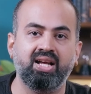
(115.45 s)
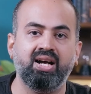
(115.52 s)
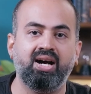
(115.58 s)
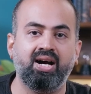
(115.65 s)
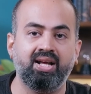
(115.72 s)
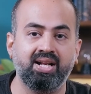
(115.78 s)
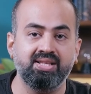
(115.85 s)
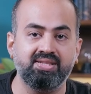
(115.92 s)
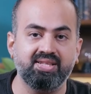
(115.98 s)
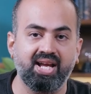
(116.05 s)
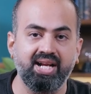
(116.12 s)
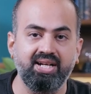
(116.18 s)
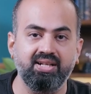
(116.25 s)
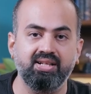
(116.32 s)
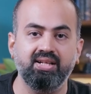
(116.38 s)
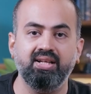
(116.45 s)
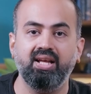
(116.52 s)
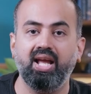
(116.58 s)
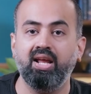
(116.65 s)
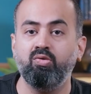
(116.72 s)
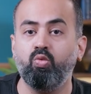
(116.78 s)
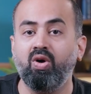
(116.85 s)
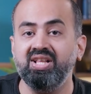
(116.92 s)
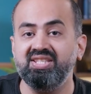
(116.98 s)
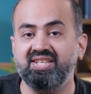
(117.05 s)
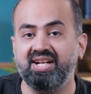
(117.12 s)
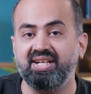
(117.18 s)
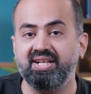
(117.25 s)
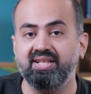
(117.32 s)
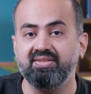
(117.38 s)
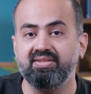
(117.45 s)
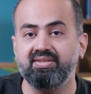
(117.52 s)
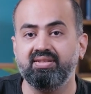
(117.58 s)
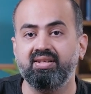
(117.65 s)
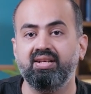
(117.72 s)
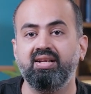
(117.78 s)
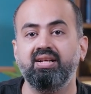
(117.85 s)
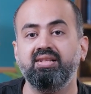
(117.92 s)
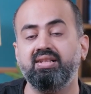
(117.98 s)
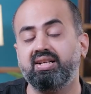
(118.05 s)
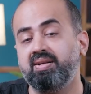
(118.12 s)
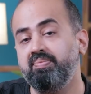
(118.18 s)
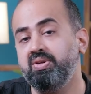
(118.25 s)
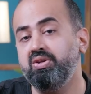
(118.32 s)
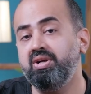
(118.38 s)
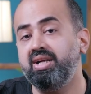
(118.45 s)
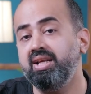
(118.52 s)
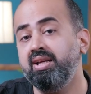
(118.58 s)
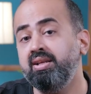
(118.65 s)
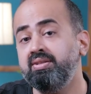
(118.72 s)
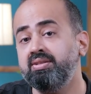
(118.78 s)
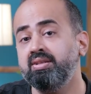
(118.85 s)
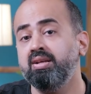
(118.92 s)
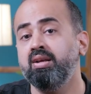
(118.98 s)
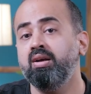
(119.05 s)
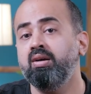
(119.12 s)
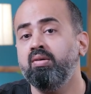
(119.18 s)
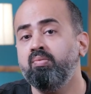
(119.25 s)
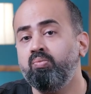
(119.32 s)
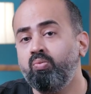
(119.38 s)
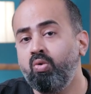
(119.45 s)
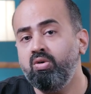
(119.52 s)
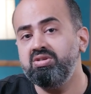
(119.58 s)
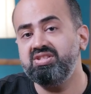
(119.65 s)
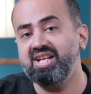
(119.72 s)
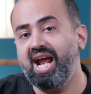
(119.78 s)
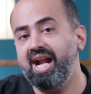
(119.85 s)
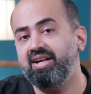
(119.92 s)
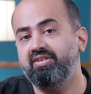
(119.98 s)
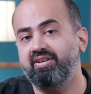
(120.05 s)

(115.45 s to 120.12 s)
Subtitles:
Her insight, in one sentence: the communities most at